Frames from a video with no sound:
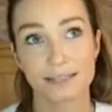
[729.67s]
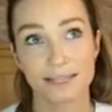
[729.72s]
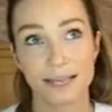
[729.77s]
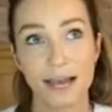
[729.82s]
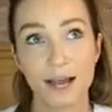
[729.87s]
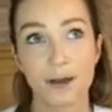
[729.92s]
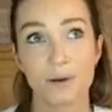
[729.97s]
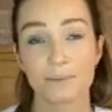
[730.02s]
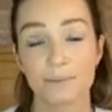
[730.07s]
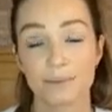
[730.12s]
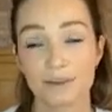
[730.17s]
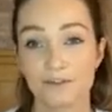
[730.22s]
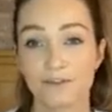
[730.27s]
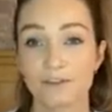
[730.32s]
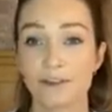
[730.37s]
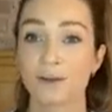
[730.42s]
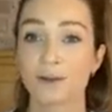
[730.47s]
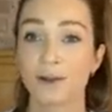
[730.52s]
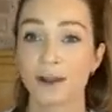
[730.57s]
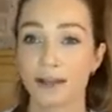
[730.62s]
to help me
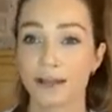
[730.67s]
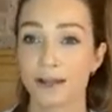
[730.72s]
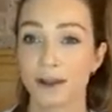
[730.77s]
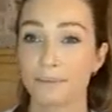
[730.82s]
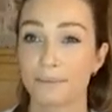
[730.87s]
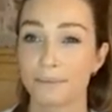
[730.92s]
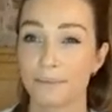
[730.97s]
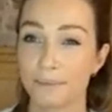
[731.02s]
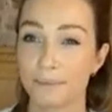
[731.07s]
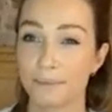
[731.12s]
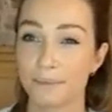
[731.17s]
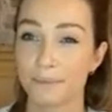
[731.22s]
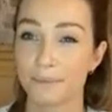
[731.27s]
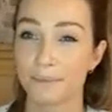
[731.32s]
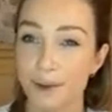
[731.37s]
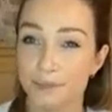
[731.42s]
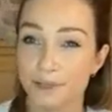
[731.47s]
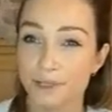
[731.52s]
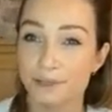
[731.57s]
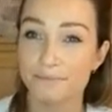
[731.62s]
feel like I'm
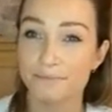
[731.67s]
just